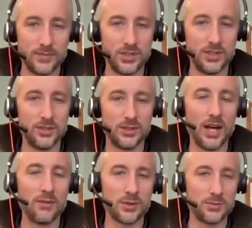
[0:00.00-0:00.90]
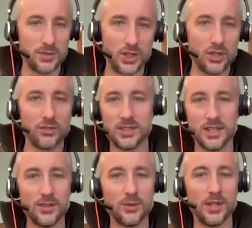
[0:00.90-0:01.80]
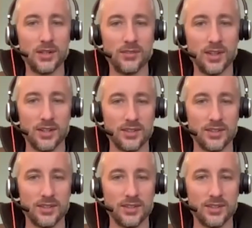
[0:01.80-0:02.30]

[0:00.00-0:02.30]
to have some security or whatever.